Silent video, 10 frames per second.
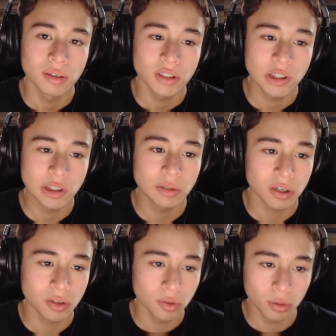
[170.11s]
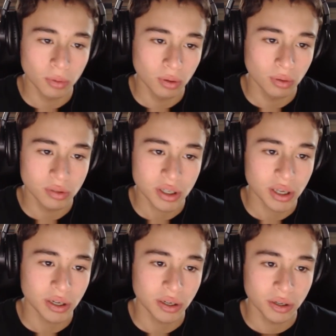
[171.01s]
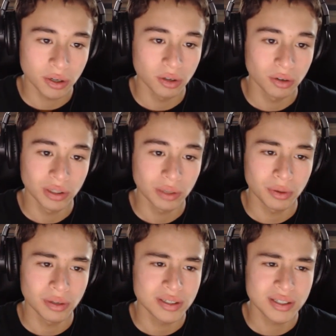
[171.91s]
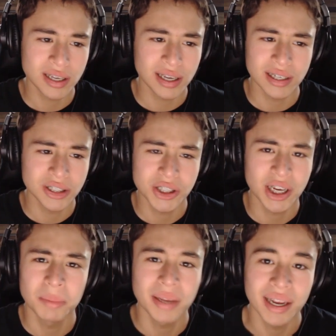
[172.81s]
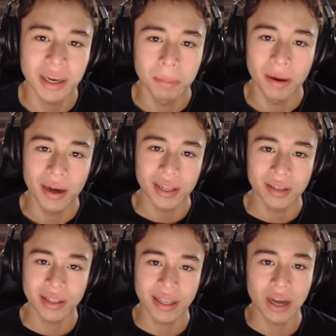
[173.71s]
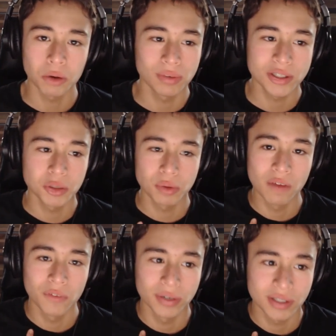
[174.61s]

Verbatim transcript: She was like a normal skinny girl, and they weren't skinny shaming anybody in the ad whatsoever.